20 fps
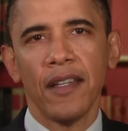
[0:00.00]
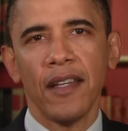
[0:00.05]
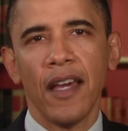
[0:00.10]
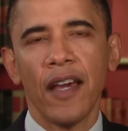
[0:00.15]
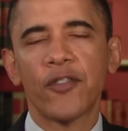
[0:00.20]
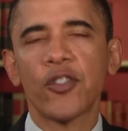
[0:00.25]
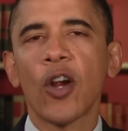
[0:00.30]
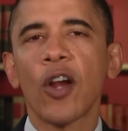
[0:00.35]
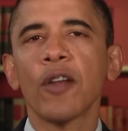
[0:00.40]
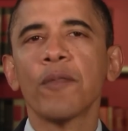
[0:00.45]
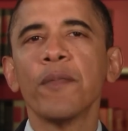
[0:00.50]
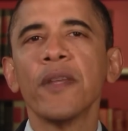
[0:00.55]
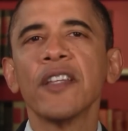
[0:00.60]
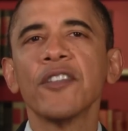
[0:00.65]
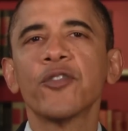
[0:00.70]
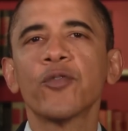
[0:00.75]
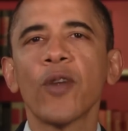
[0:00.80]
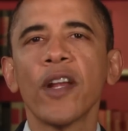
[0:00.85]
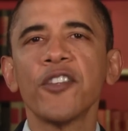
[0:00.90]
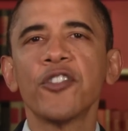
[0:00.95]
After our
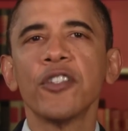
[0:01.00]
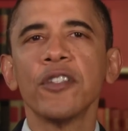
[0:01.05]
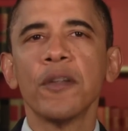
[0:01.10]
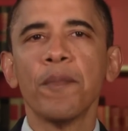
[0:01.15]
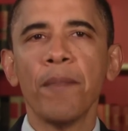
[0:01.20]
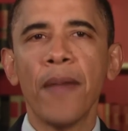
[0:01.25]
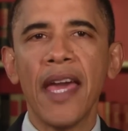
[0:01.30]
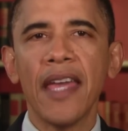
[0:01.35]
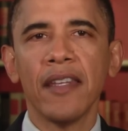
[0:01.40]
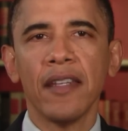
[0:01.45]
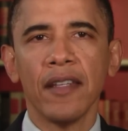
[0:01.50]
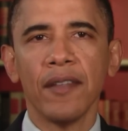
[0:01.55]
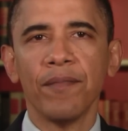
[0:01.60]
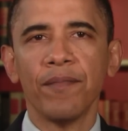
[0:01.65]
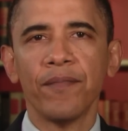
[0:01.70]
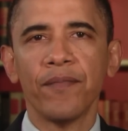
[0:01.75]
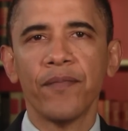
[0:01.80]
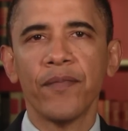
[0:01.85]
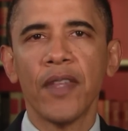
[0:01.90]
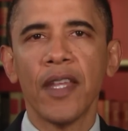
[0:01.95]
administration demanded
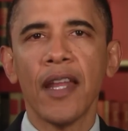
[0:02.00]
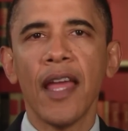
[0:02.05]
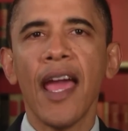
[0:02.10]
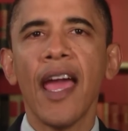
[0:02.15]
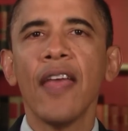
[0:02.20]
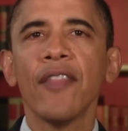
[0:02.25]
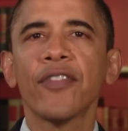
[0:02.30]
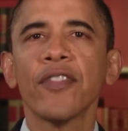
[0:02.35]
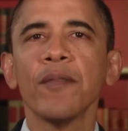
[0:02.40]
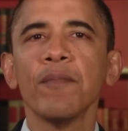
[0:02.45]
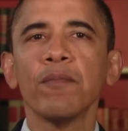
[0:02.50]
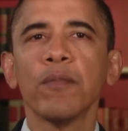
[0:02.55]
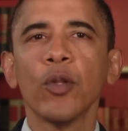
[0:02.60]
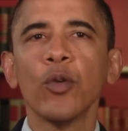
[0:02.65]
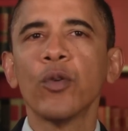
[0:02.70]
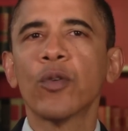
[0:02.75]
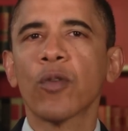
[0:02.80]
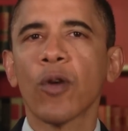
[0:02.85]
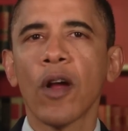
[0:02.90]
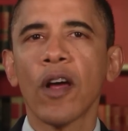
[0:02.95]
that Anthem
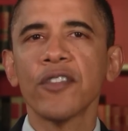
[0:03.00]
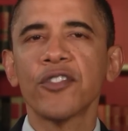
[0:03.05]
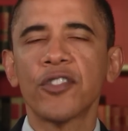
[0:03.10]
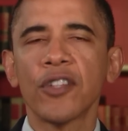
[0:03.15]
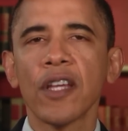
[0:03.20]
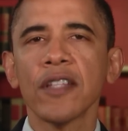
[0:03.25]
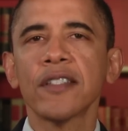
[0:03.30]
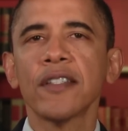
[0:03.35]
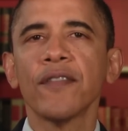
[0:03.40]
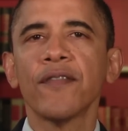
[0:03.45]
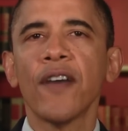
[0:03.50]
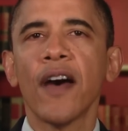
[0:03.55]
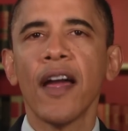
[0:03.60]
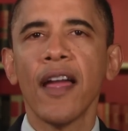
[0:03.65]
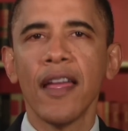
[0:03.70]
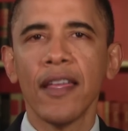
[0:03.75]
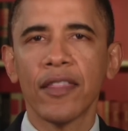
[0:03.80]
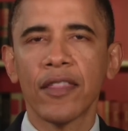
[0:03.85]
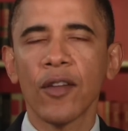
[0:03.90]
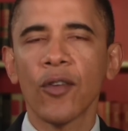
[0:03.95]
Blue Cross
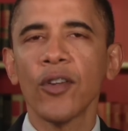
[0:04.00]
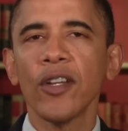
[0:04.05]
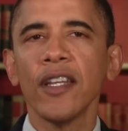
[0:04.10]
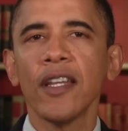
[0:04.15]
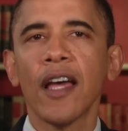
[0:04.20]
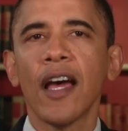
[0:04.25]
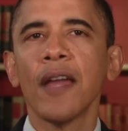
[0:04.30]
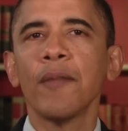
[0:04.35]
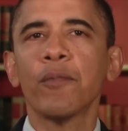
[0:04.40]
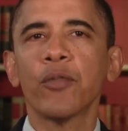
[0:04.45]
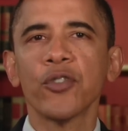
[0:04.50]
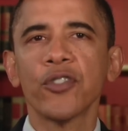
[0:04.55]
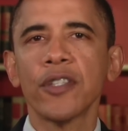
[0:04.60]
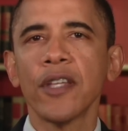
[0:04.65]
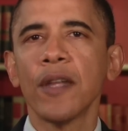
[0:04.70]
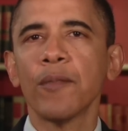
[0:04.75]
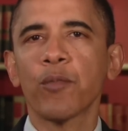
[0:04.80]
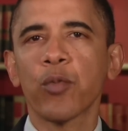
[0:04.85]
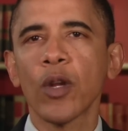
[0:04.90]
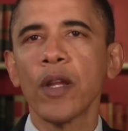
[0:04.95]
justify a
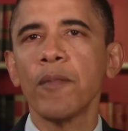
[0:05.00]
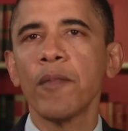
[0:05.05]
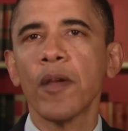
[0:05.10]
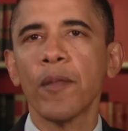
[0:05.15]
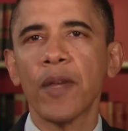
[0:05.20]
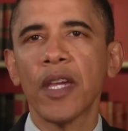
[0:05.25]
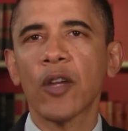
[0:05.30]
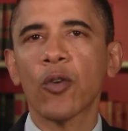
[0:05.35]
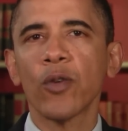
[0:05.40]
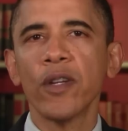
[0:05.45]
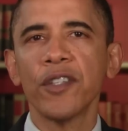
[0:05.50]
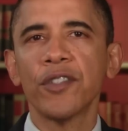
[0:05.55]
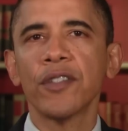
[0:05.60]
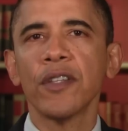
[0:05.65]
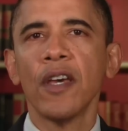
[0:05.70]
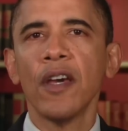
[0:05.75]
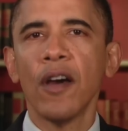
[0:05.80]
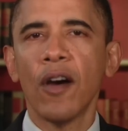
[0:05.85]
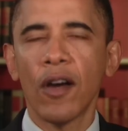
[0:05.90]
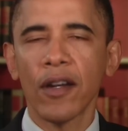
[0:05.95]
39% premium increase
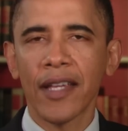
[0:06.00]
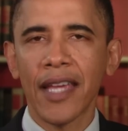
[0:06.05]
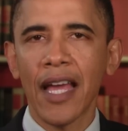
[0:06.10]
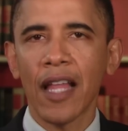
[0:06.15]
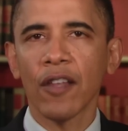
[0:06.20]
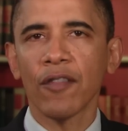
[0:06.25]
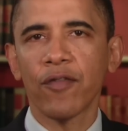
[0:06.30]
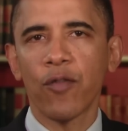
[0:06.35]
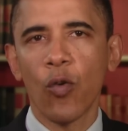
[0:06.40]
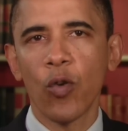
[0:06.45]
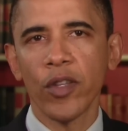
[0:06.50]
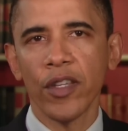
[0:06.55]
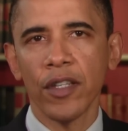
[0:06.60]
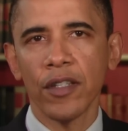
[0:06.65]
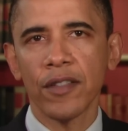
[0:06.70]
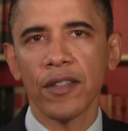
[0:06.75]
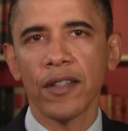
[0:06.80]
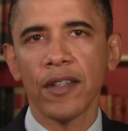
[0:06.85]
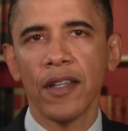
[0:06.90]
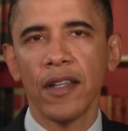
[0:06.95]
on
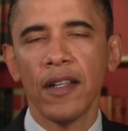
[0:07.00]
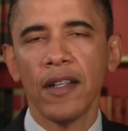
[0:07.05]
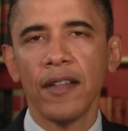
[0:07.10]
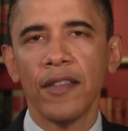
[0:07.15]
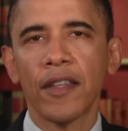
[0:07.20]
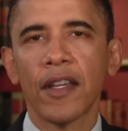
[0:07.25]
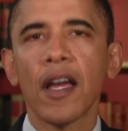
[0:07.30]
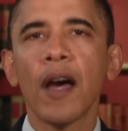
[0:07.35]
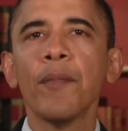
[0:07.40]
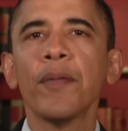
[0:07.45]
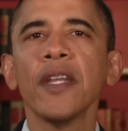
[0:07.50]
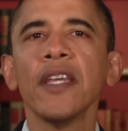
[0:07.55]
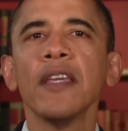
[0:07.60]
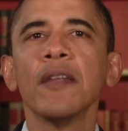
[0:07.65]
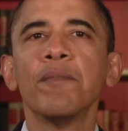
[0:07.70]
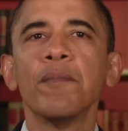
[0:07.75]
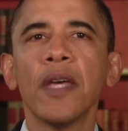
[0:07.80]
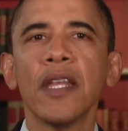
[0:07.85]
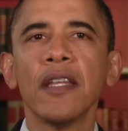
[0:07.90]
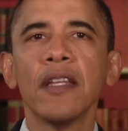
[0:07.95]
Californians, the company
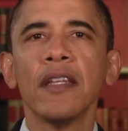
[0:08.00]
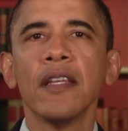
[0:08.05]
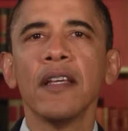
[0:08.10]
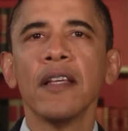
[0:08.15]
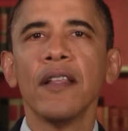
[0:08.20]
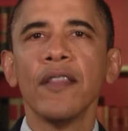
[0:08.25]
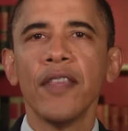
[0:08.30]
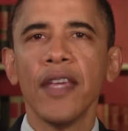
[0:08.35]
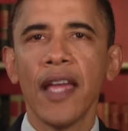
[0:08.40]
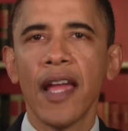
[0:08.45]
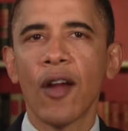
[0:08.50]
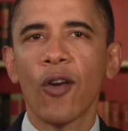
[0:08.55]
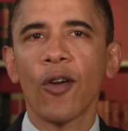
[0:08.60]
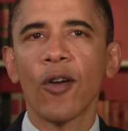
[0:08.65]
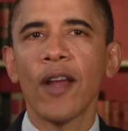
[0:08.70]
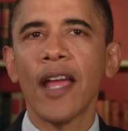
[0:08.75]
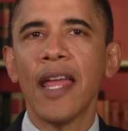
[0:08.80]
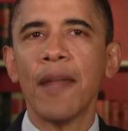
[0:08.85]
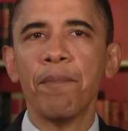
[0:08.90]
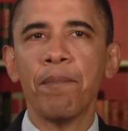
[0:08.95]
admitted the
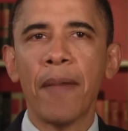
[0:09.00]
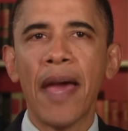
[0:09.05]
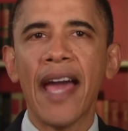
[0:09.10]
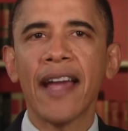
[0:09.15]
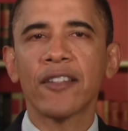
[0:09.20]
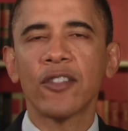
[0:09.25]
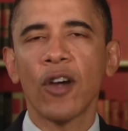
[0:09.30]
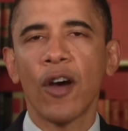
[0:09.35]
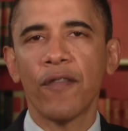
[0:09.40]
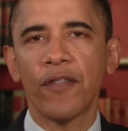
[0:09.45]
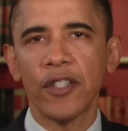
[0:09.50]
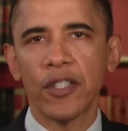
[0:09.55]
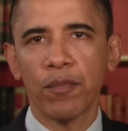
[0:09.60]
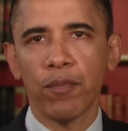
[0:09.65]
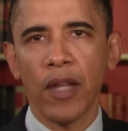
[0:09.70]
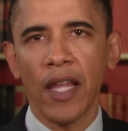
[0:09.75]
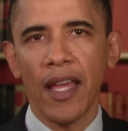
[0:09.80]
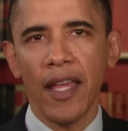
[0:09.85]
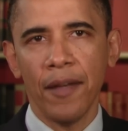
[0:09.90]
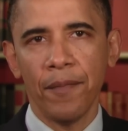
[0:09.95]
error and backed off its
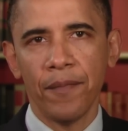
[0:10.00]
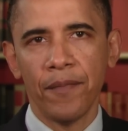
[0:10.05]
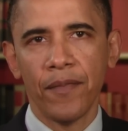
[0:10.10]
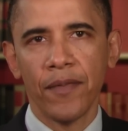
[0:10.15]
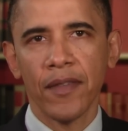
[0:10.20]
plan.